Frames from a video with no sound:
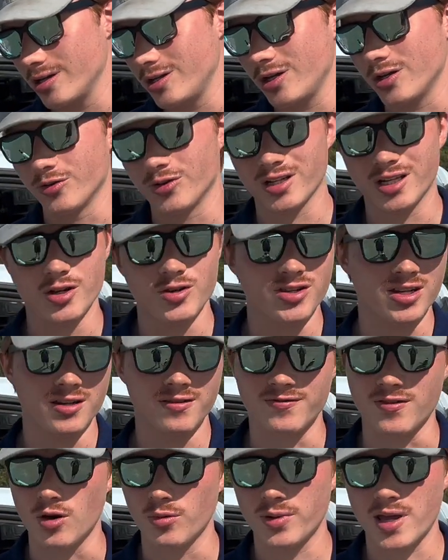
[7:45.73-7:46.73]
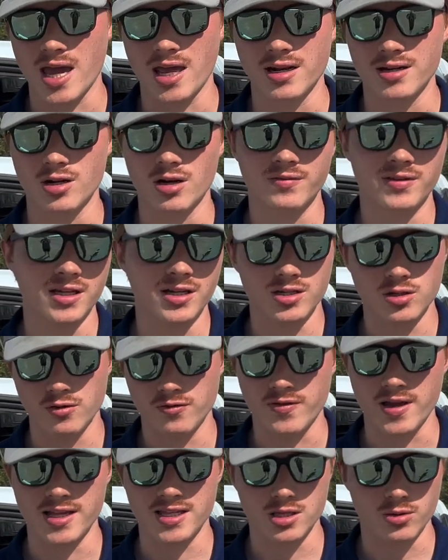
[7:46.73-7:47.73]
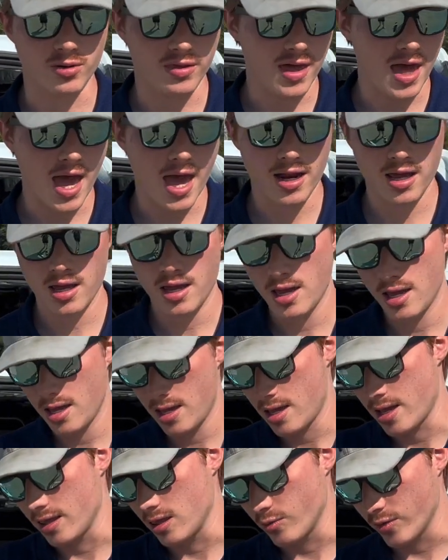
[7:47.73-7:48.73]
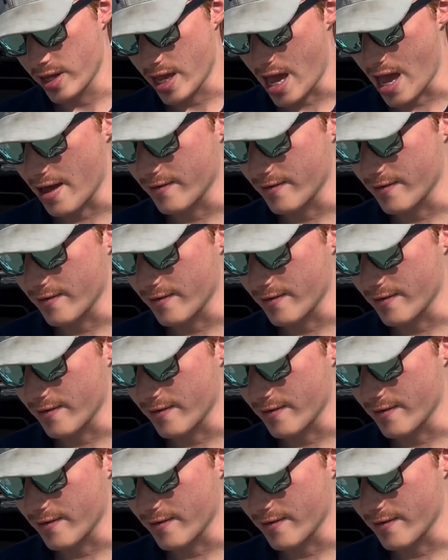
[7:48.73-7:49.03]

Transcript: You can really use any foam cannon, don't have to get too fancy with that. And then we have